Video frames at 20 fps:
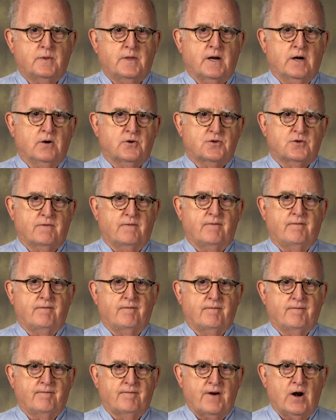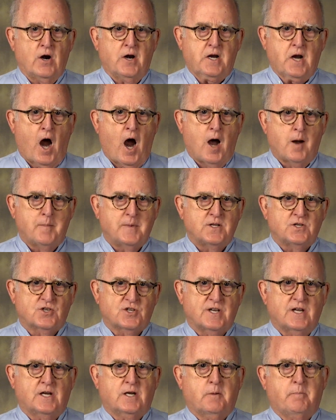There's very common
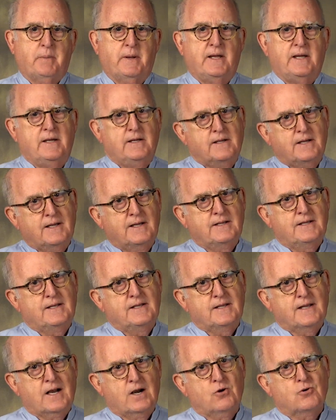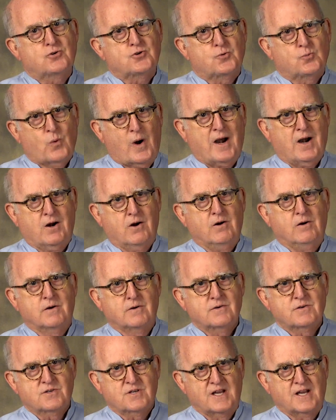syncope, and then there's rare
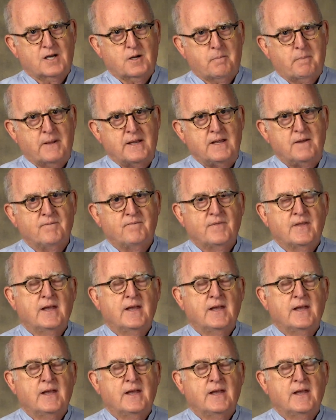syncope.